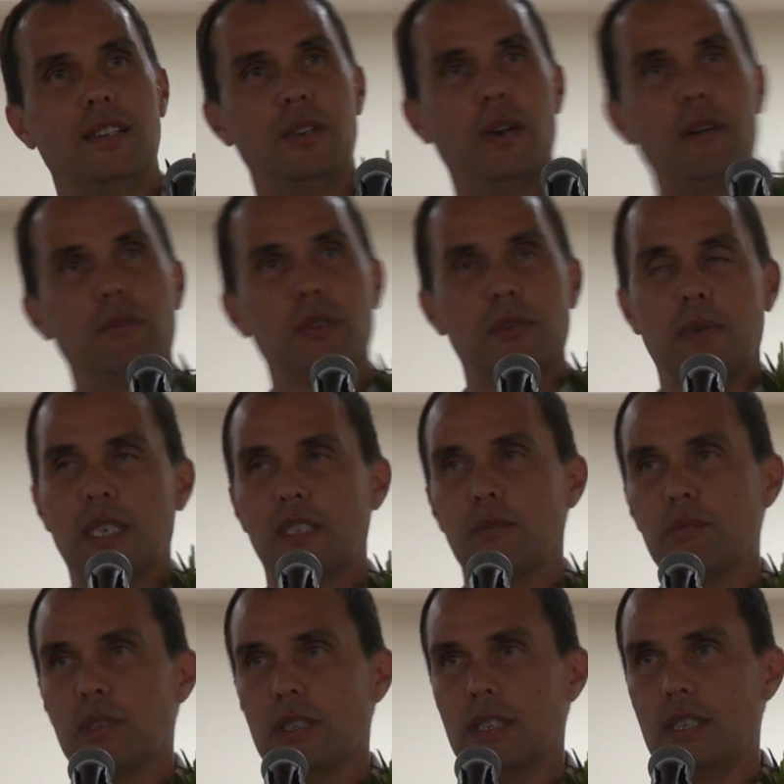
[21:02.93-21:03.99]
you have a
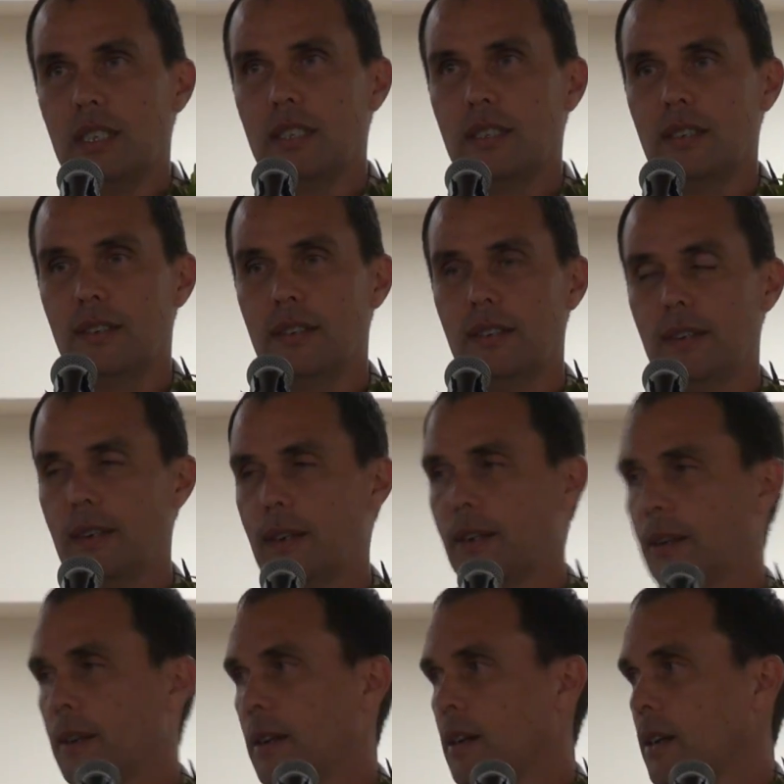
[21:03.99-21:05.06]
responsibility.
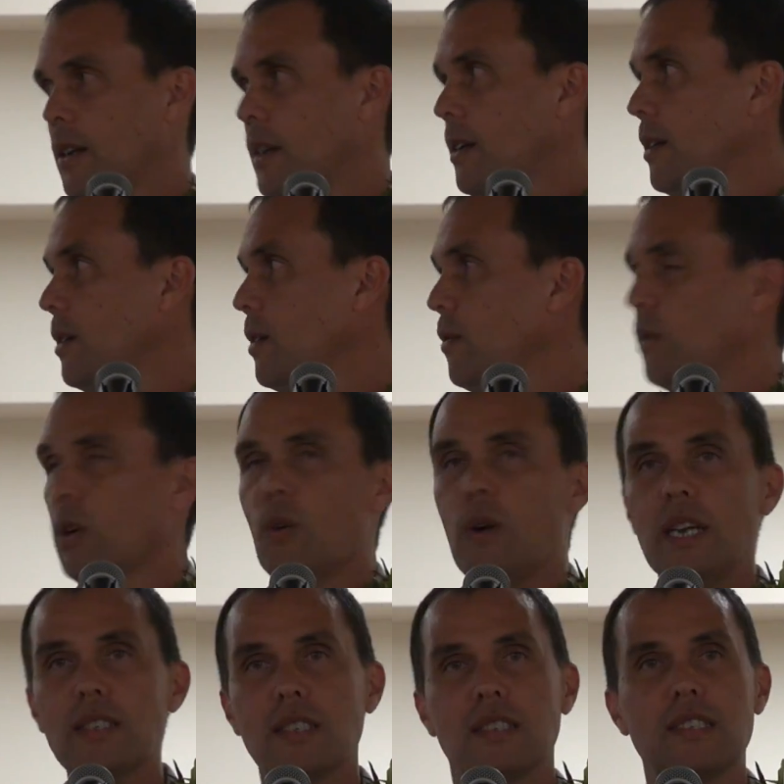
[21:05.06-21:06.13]
For
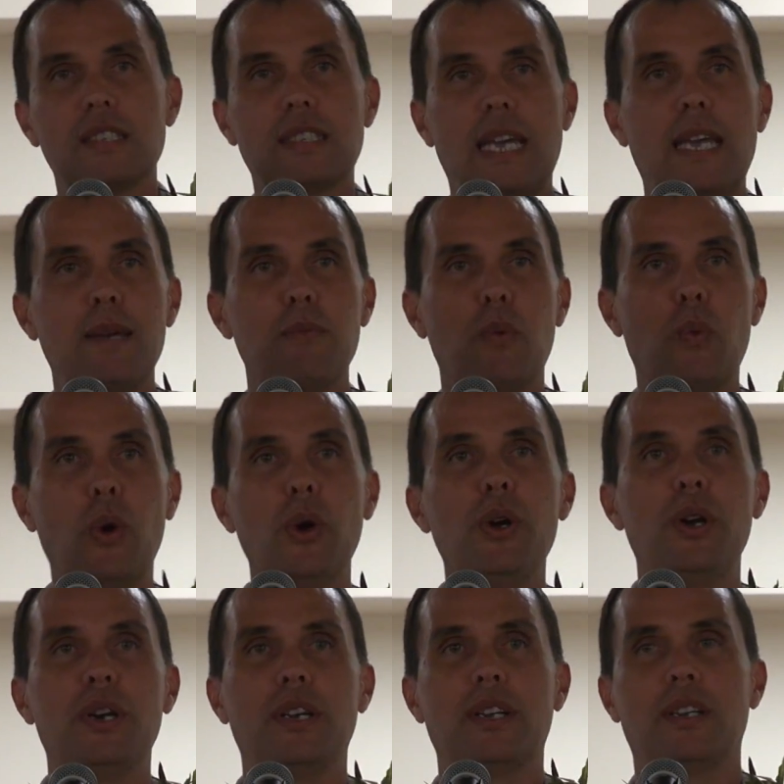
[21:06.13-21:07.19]
Hawaiians, it's the same
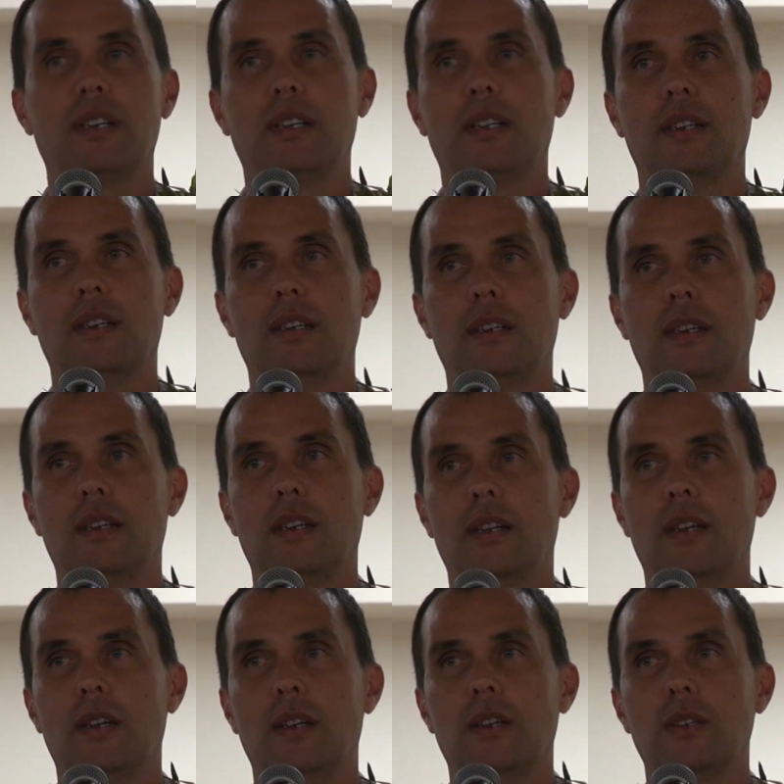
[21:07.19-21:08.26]
word.
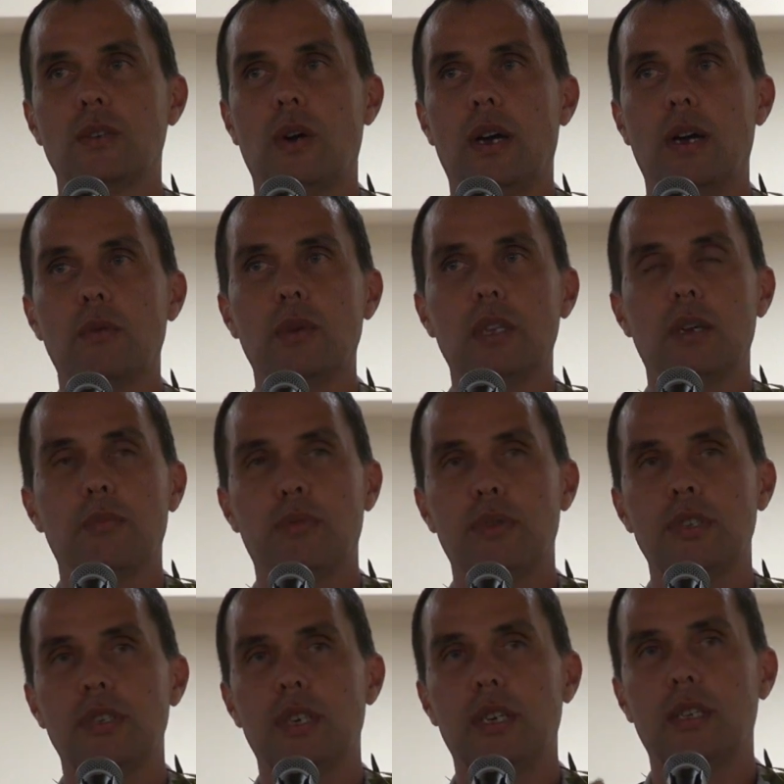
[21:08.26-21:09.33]
So I really
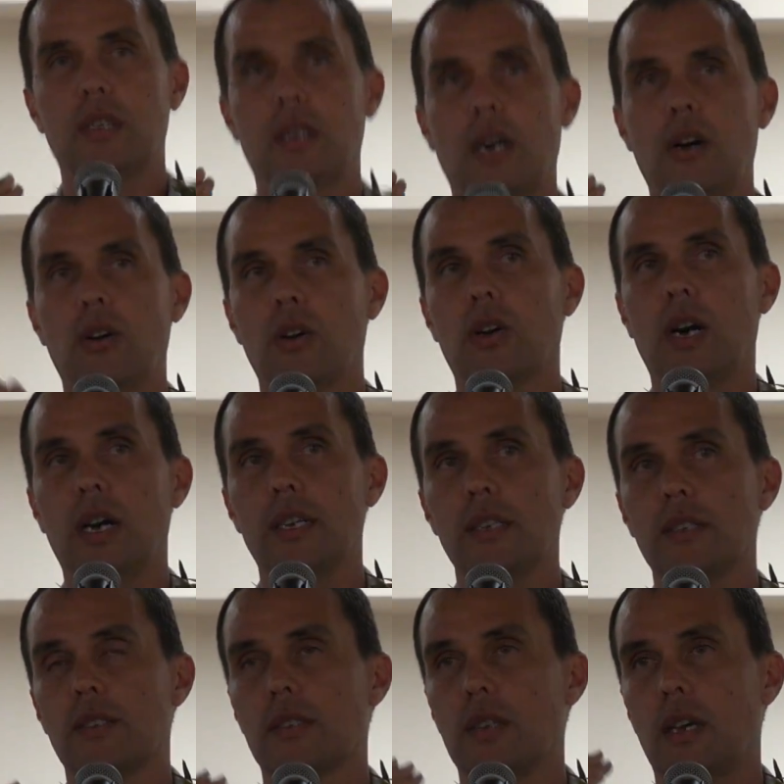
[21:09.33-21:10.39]
appreciate
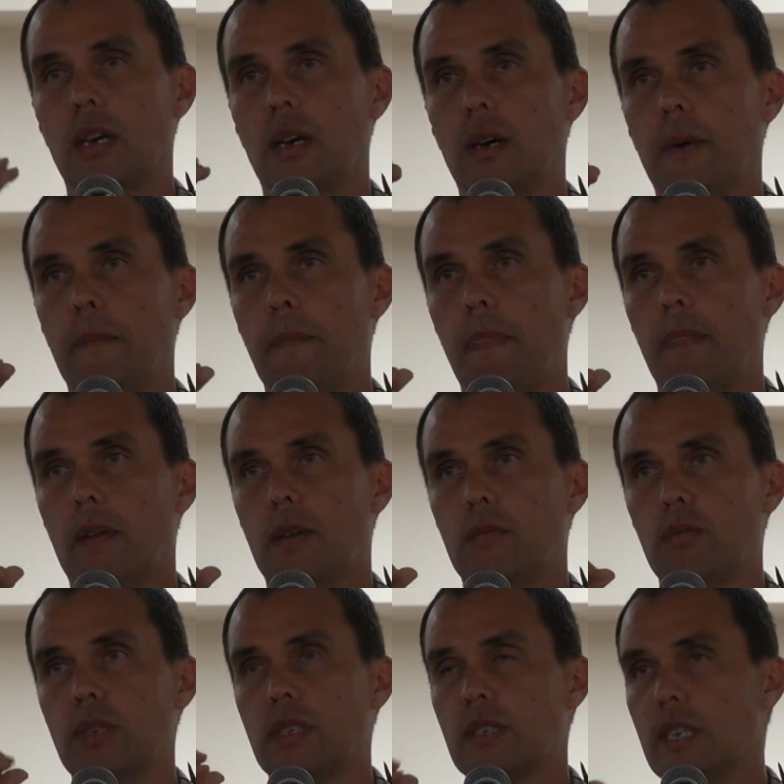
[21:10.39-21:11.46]
Kaho'okahi's
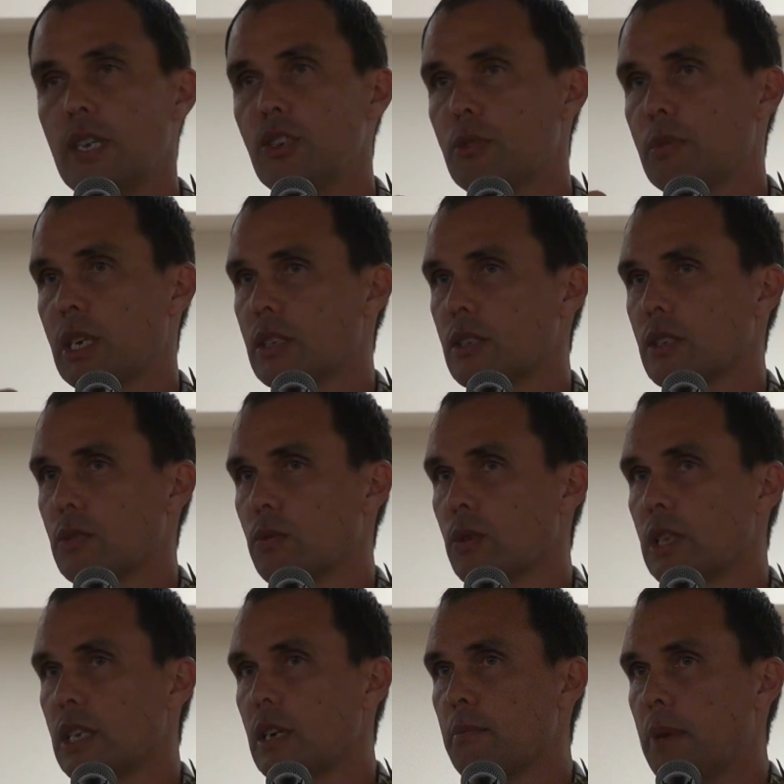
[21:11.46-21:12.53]
presentation because it's
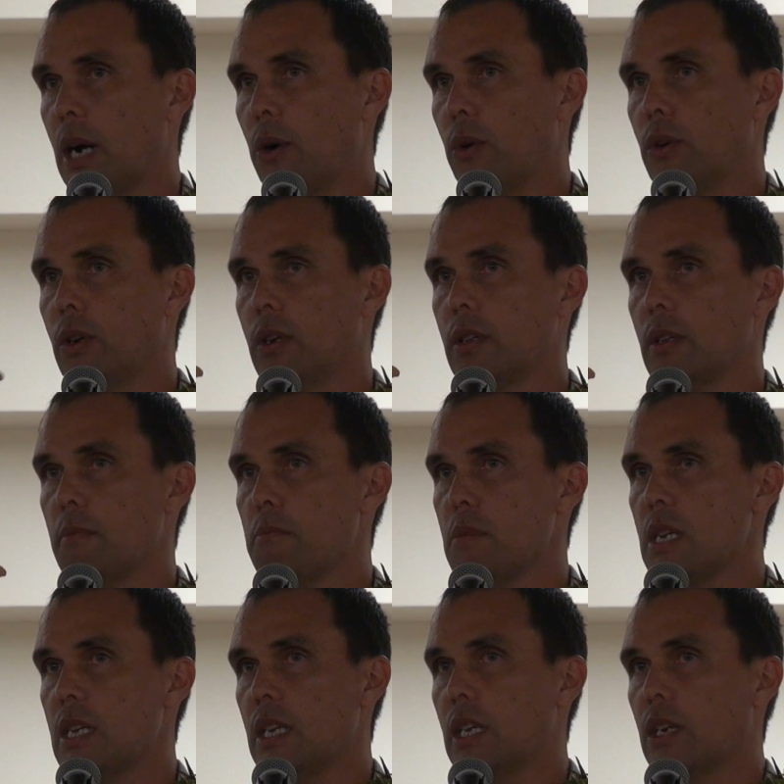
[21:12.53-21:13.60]
really about the
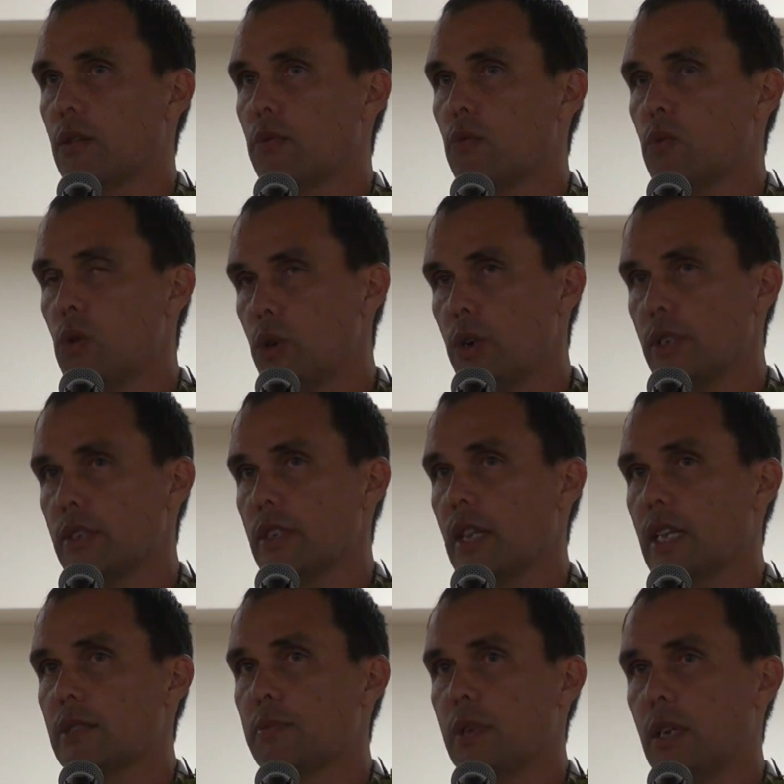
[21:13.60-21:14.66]
meaning of words, and
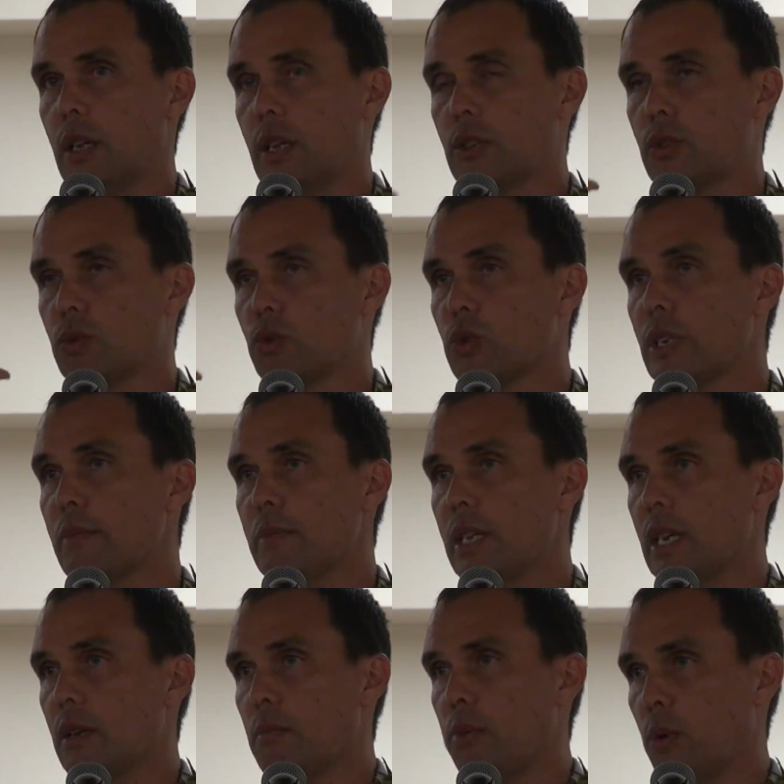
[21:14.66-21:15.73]
that's been
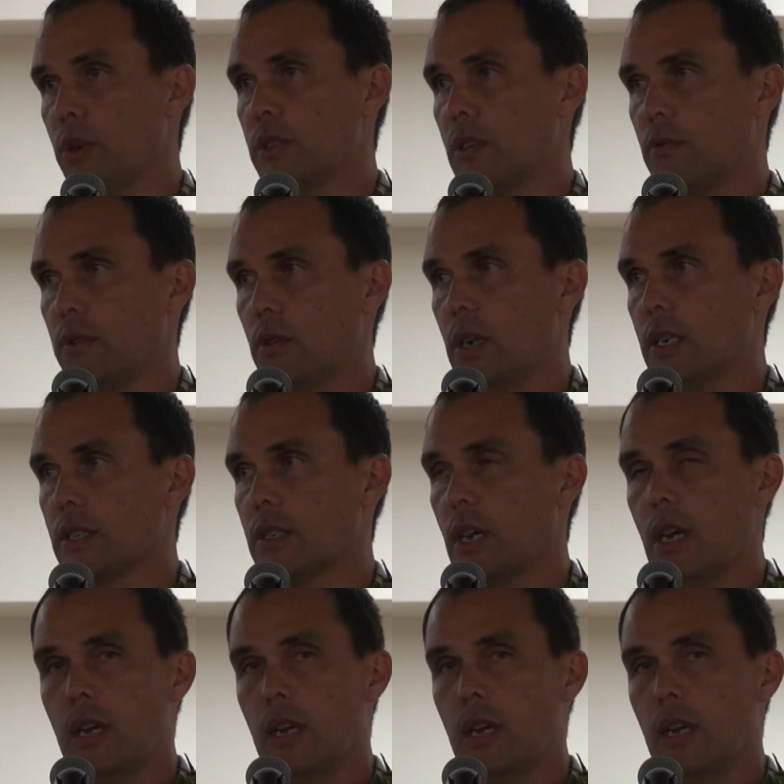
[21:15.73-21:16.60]
extremely important for us